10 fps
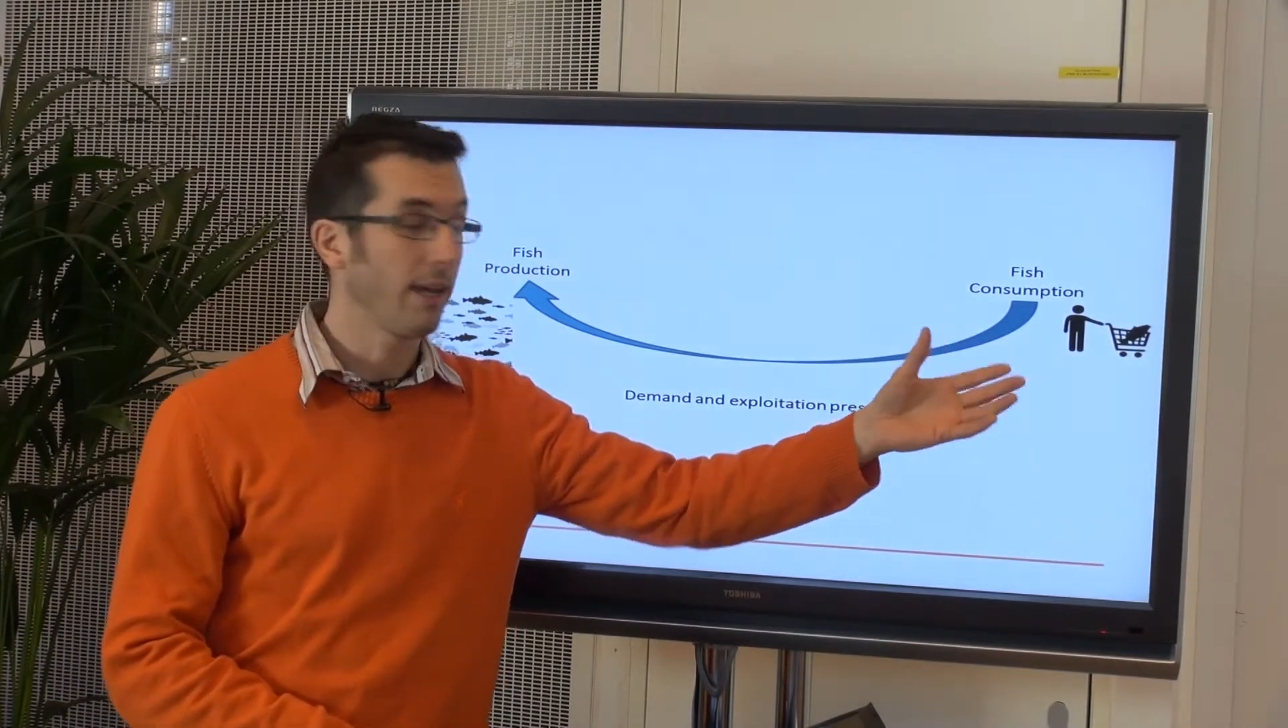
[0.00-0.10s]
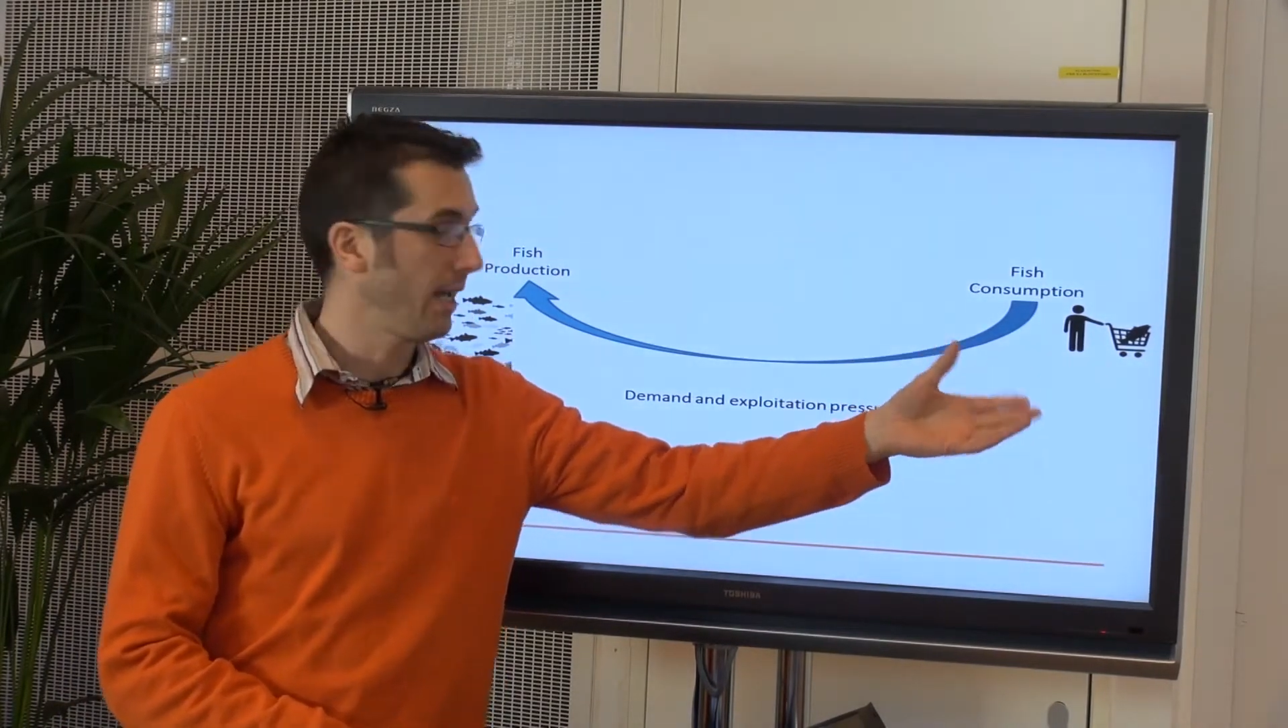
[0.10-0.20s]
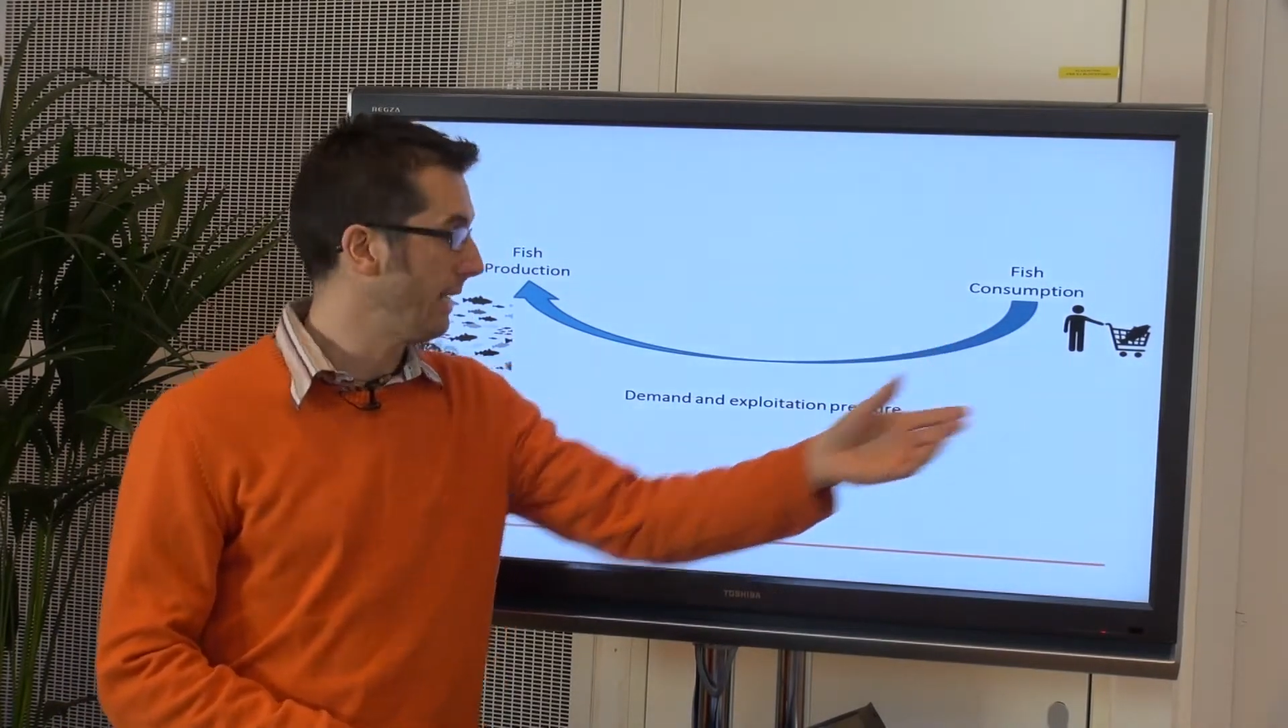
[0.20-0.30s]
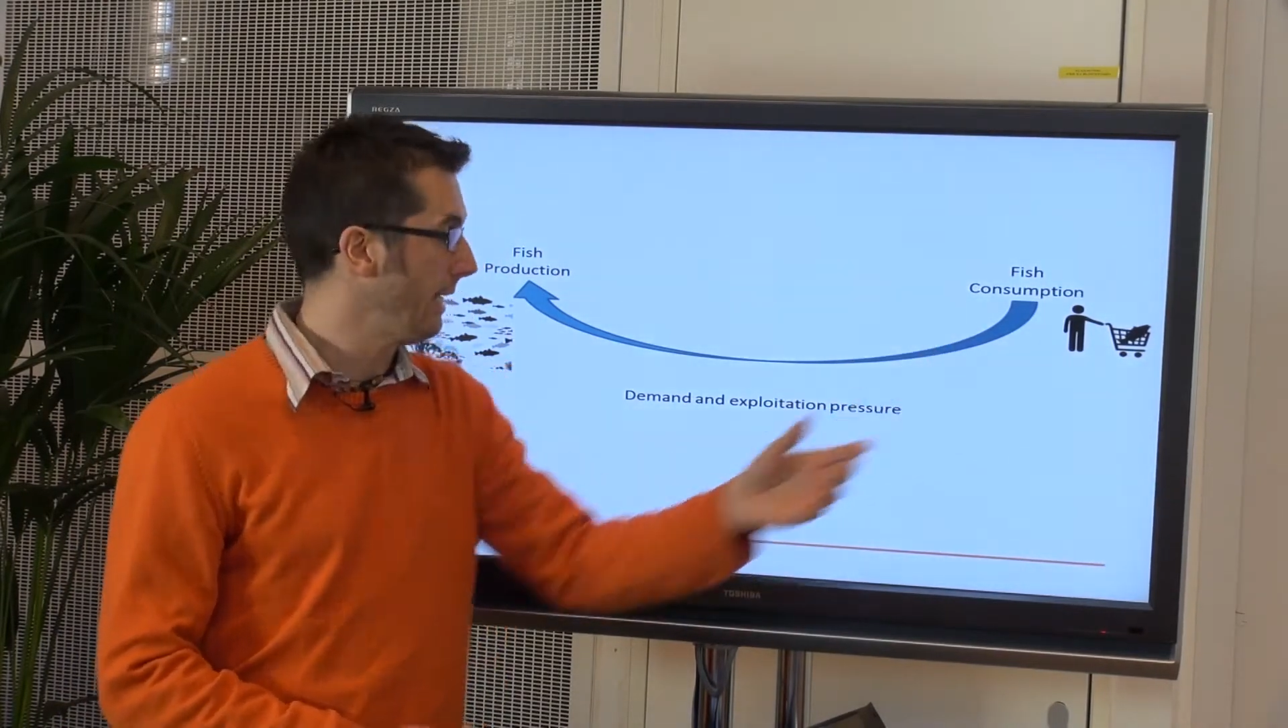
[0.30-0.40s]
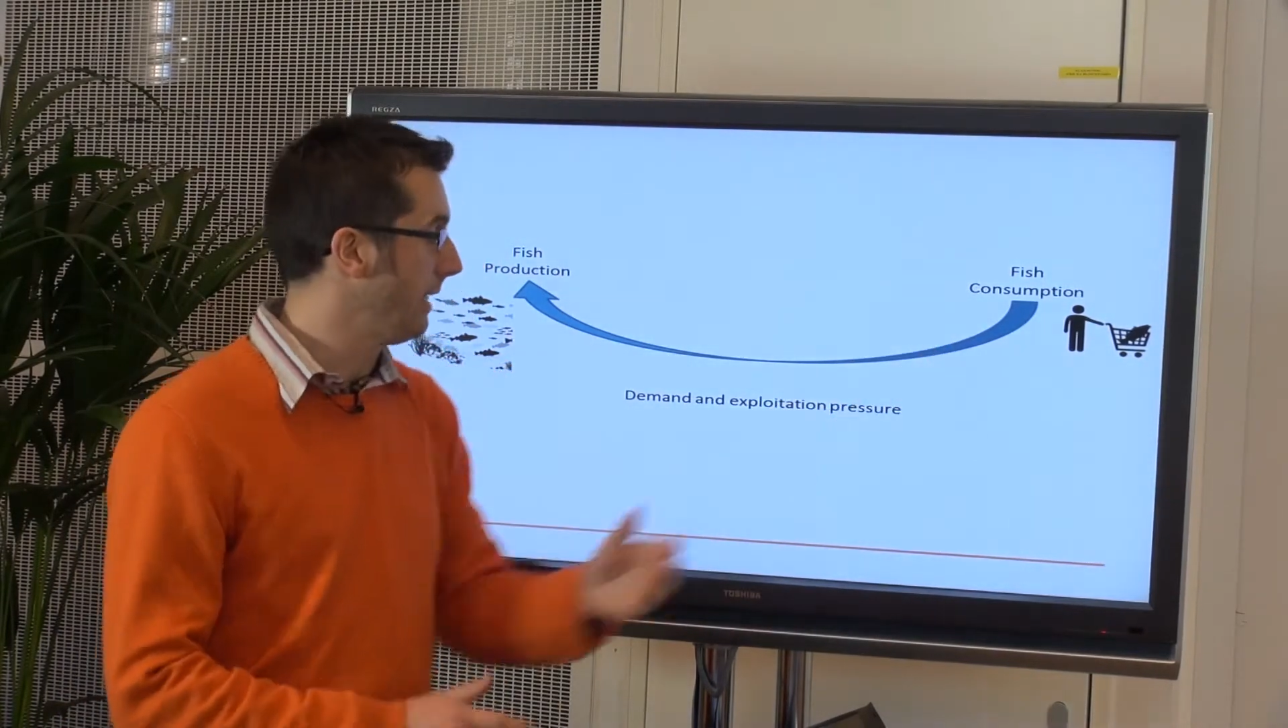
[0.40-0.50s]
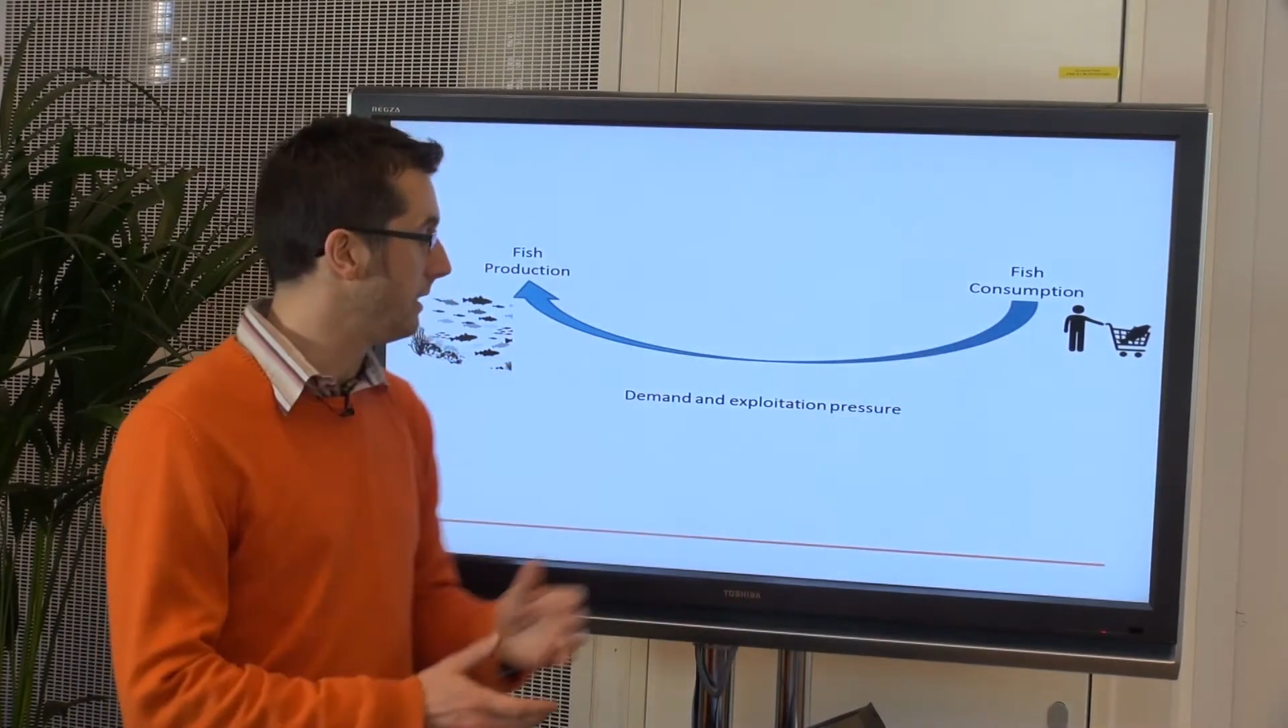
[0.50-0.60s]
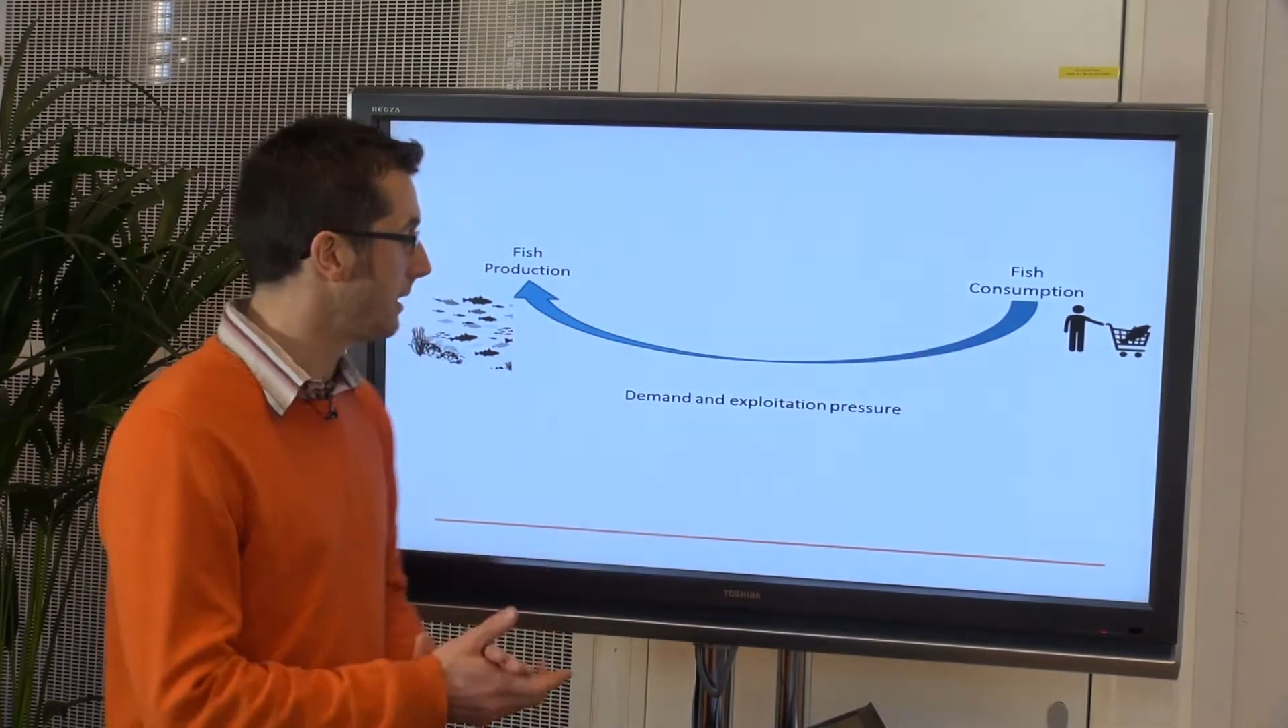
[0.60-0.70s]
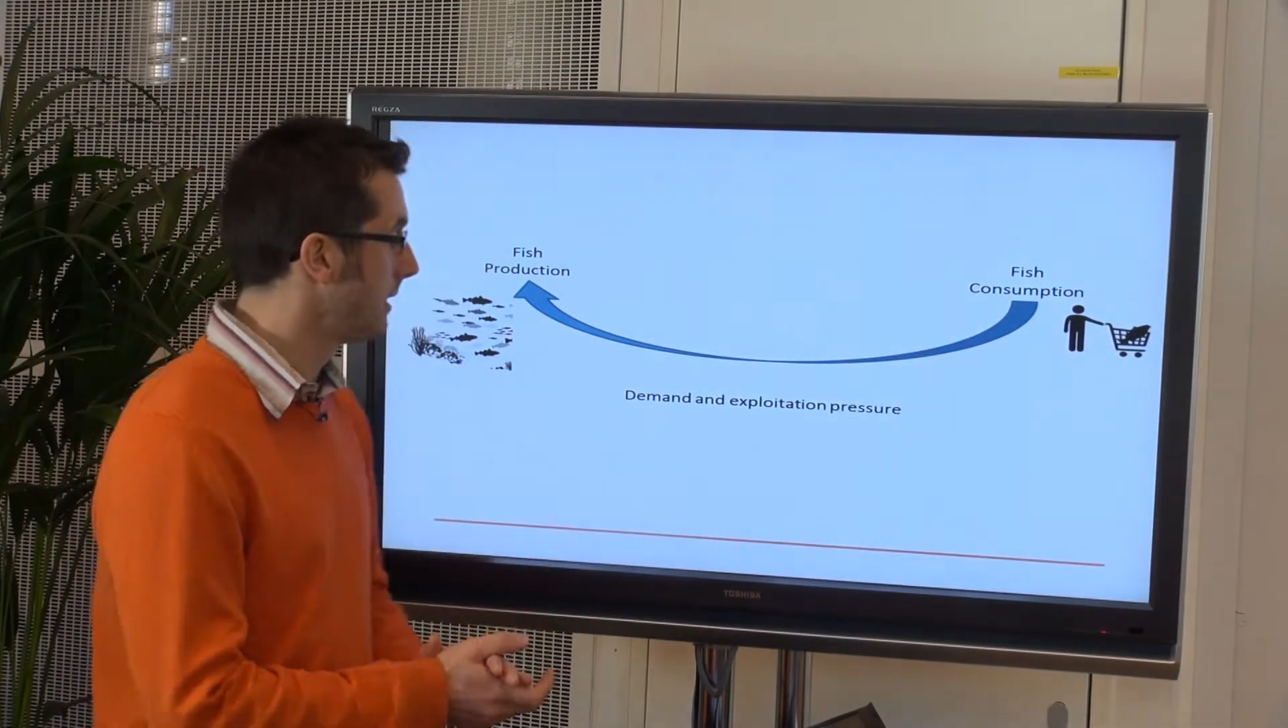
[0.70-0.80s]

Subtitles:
and eat.